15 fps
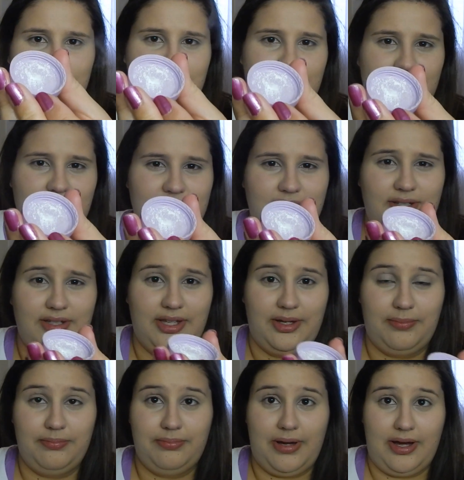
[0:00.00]
It gets all
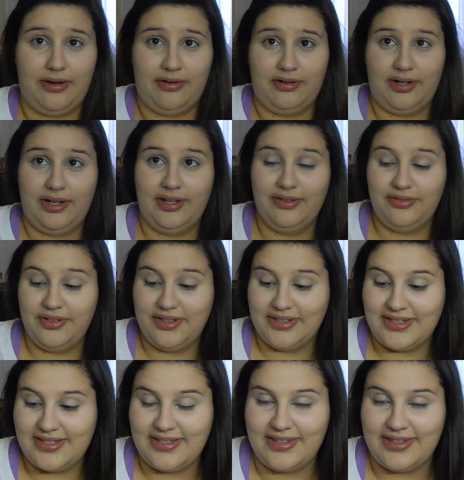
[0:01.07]
like powdery, if you can see